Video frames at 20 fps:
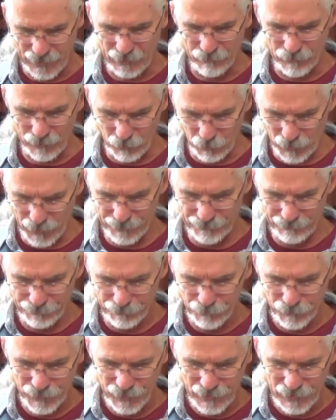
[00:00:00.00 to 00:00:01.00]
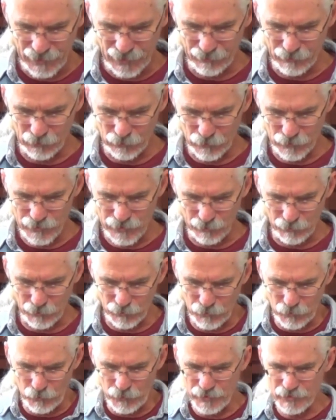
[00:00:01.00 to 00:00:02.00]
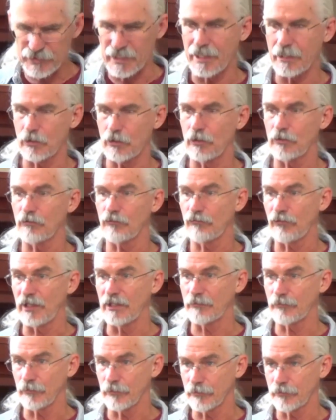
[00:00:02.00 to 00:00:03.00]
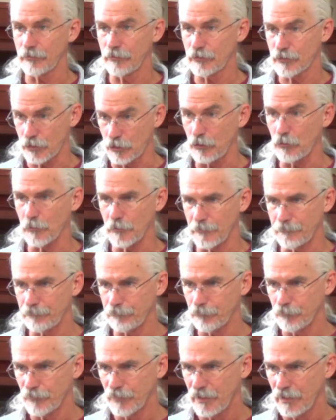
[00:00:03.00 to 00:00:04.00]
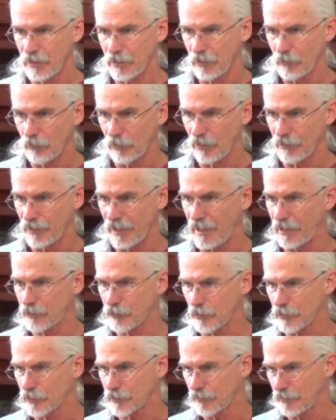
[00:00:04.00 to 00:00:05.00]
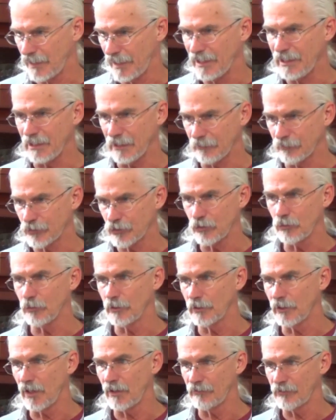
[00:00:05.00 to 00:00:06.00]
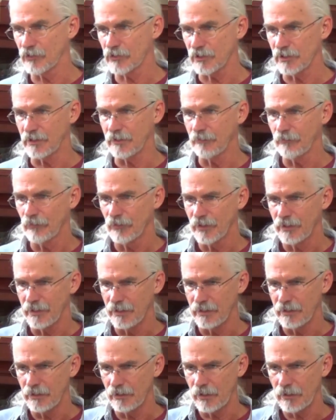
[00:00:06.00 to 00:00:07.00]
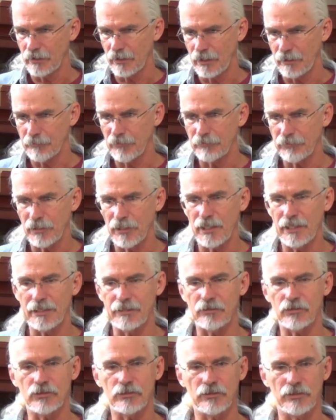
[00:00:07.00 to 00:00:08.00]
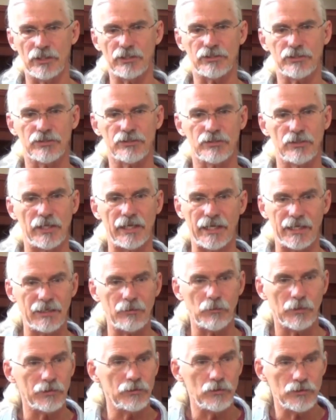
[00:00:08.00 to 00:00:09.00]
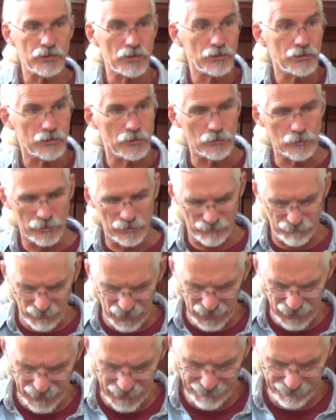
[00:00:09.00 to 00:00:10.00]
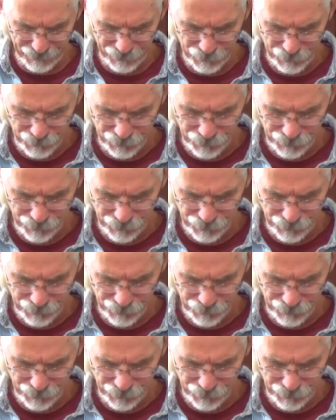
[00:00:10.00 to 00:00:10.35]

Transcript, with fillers: everyone? And the Lord said, Well, who is that good and faithful steward? Well, the answer is any steward, obviously. I'm applying this to anyone who's a steward of mine,